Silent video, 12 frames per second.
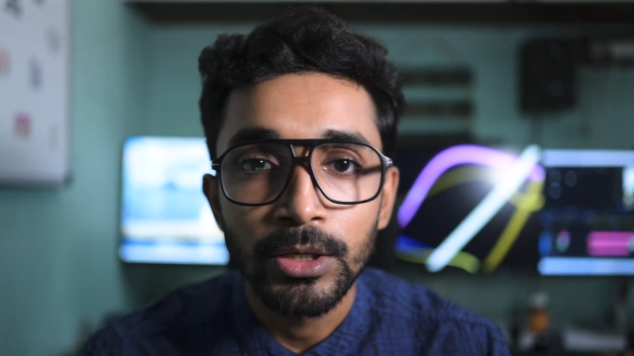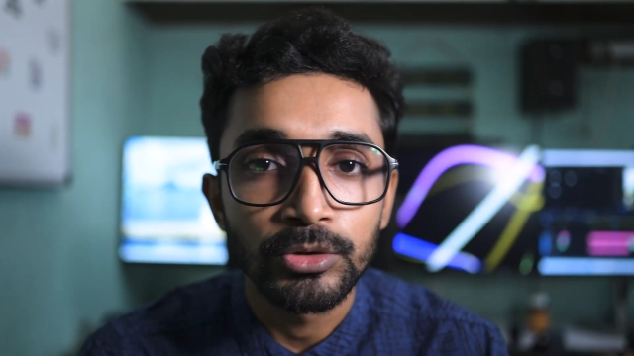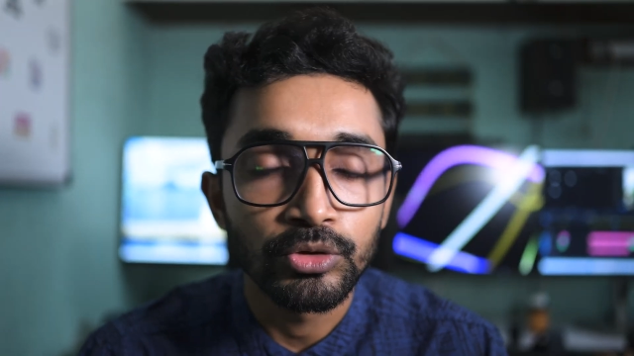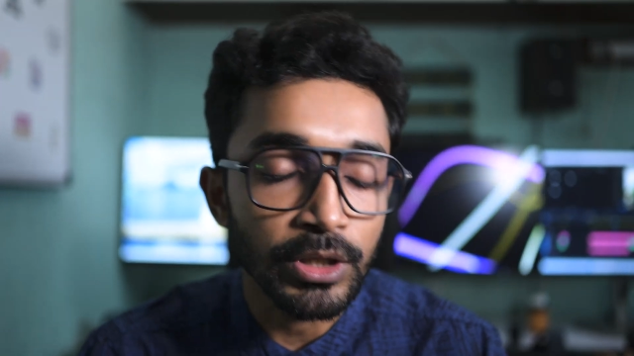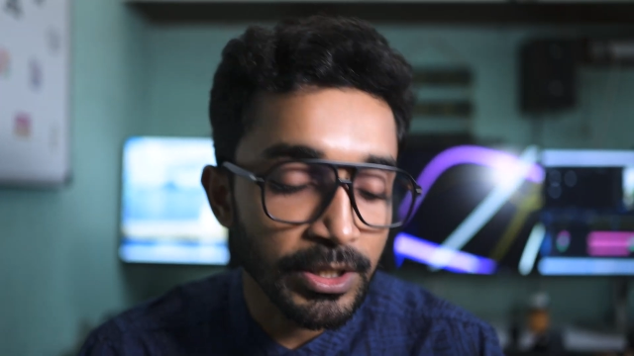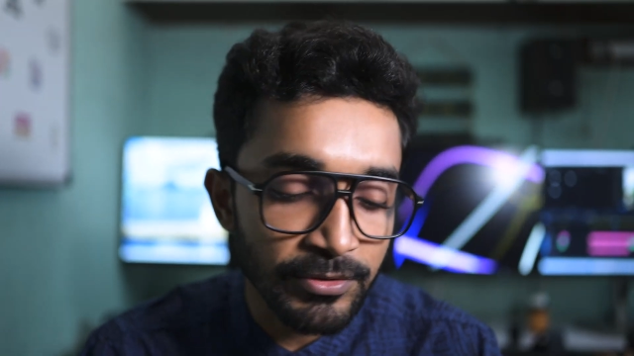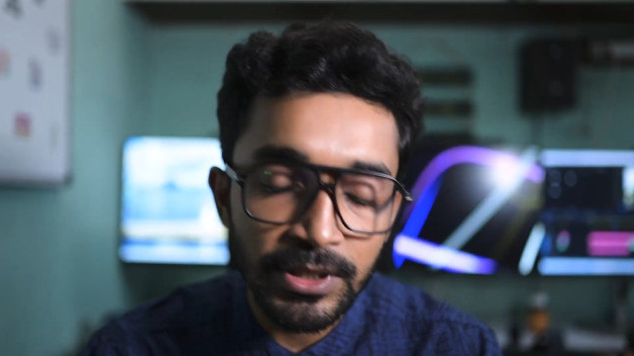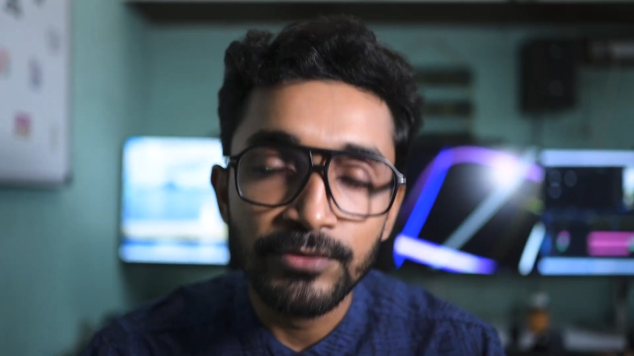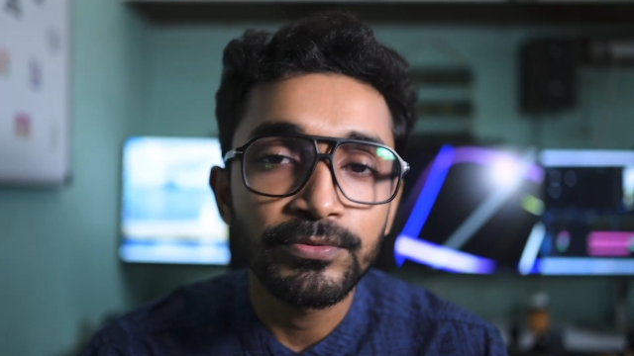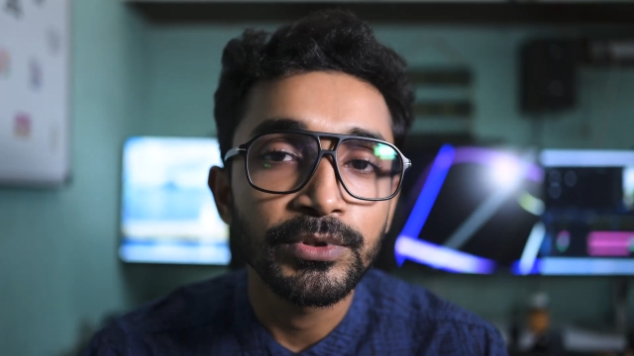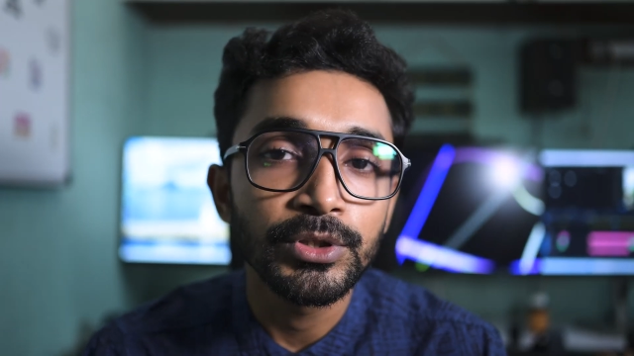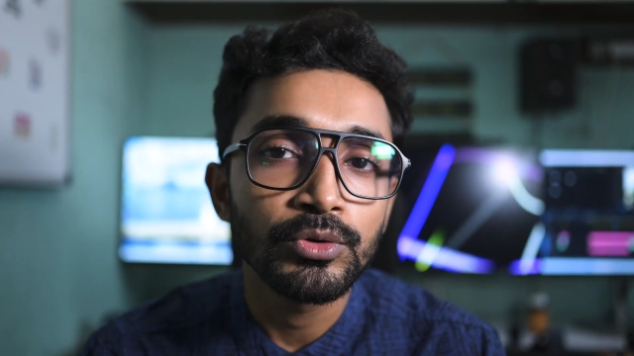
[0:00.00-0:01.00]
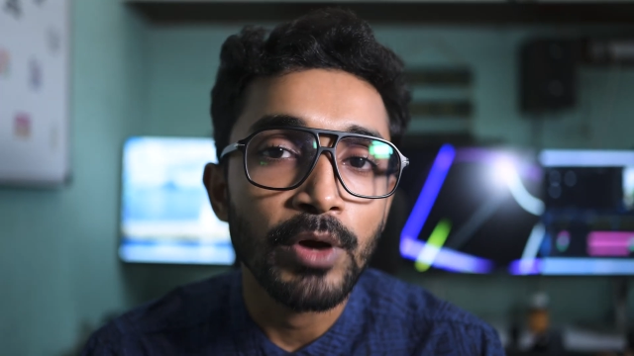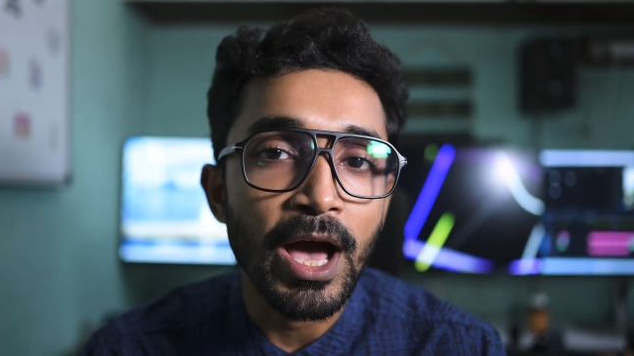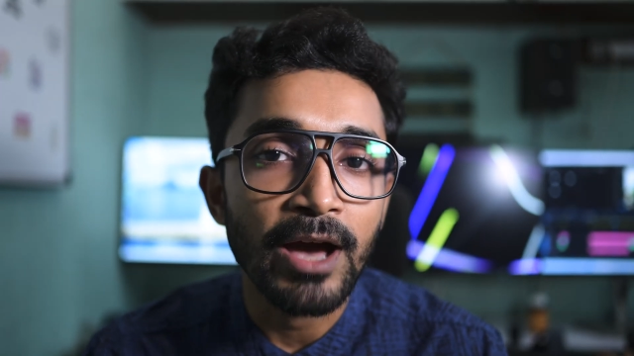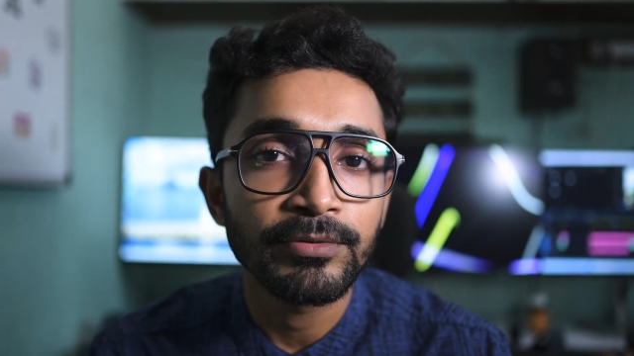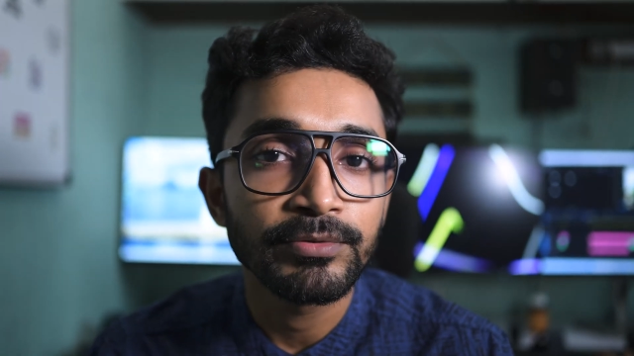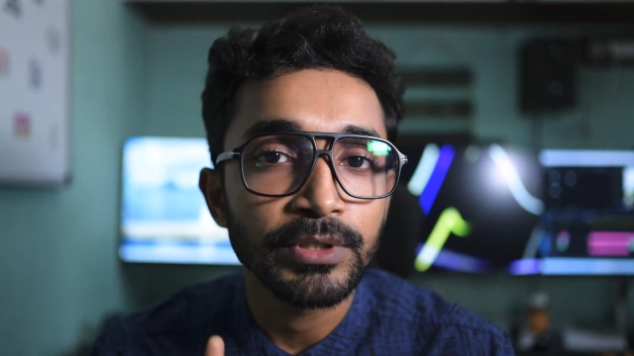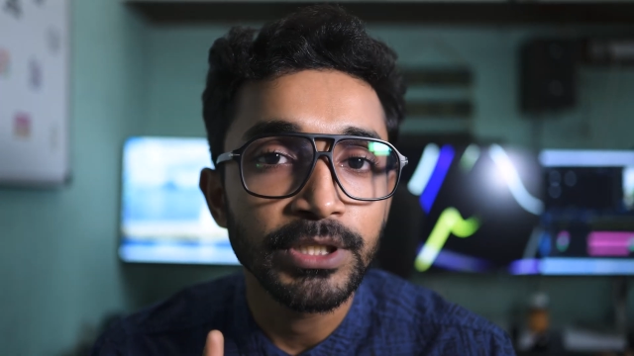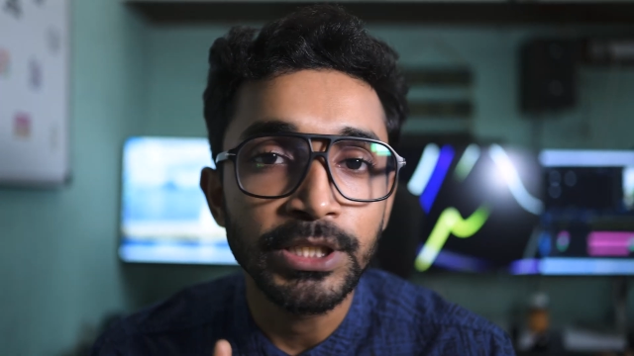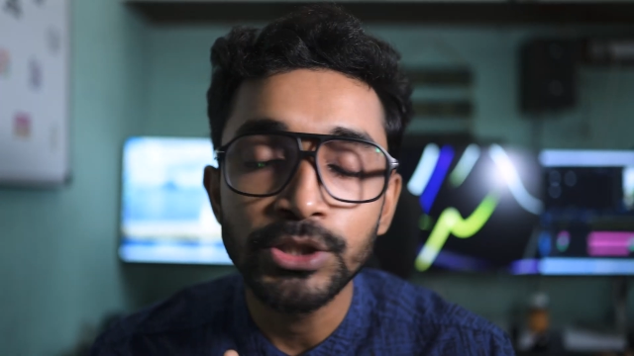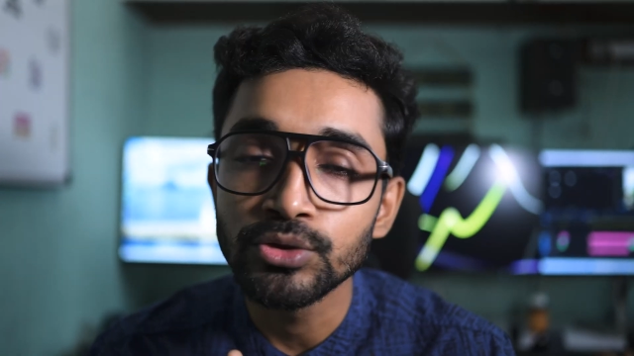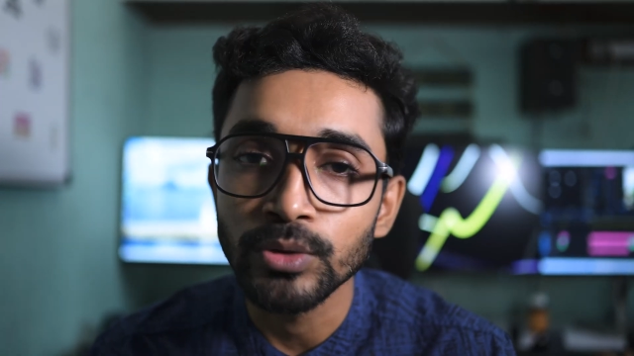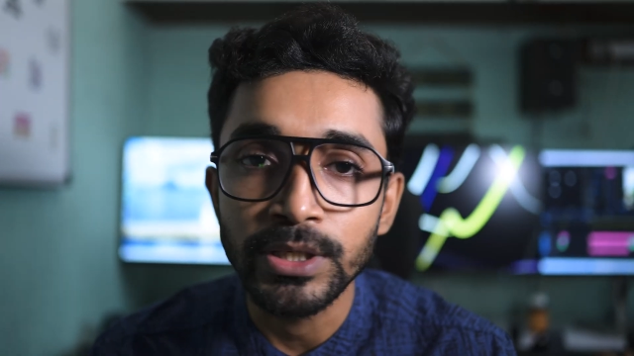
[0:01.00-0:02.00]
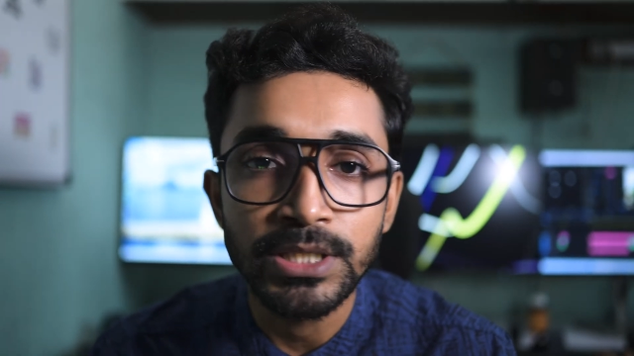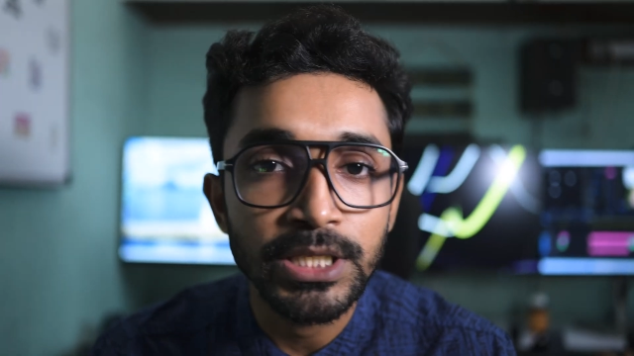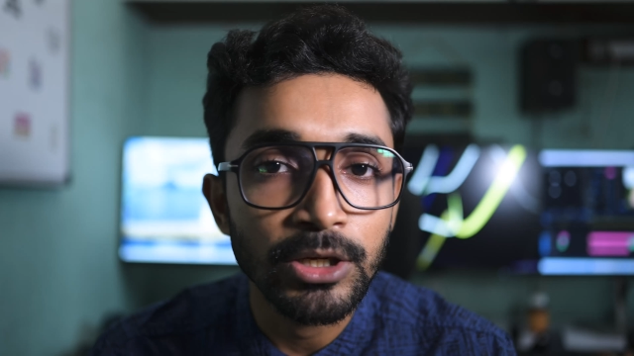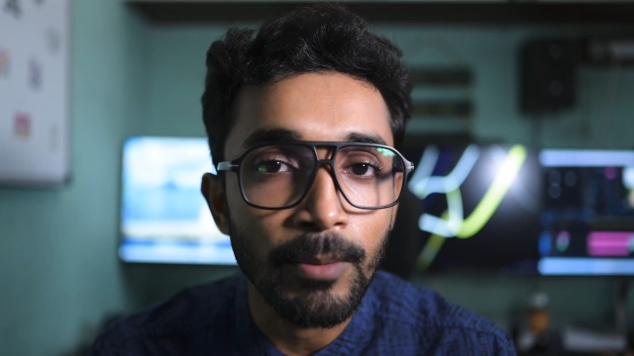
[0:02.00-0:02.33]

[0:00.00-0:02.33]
So even if you have E20